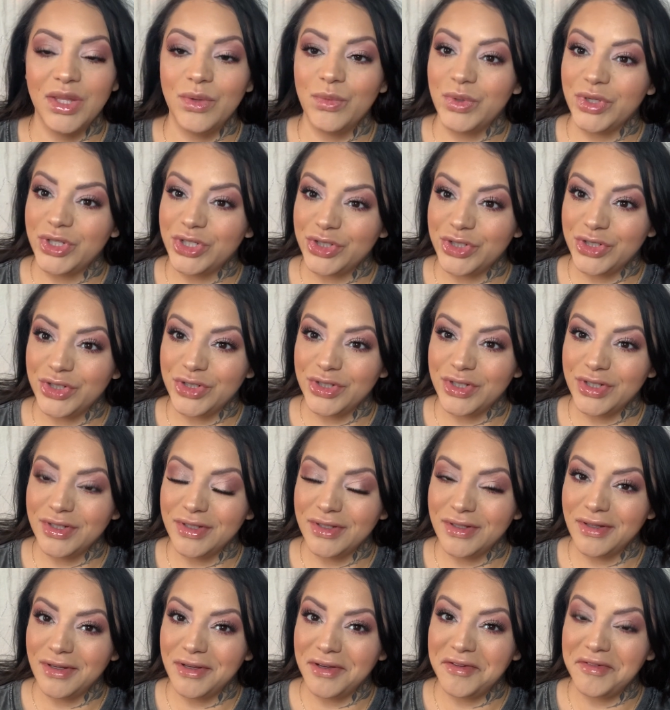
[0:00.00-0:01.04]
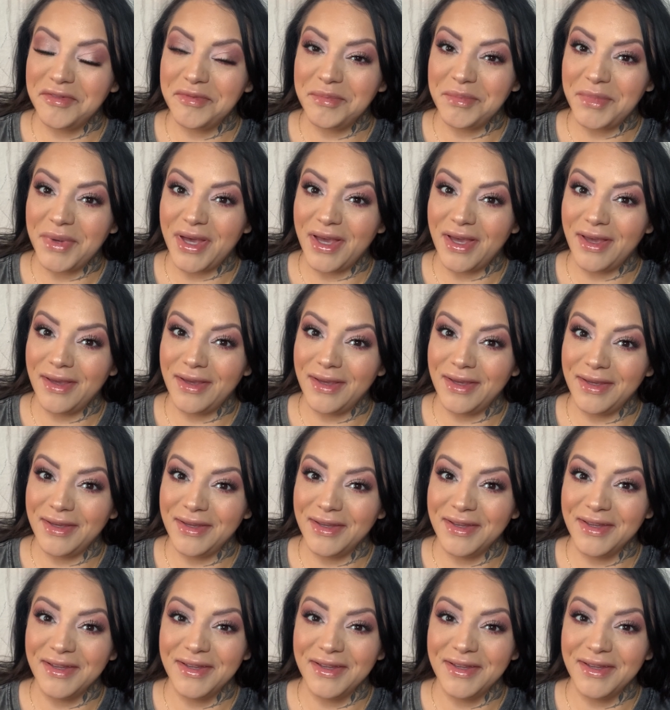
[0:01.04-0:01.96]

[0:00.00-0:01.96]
winner of my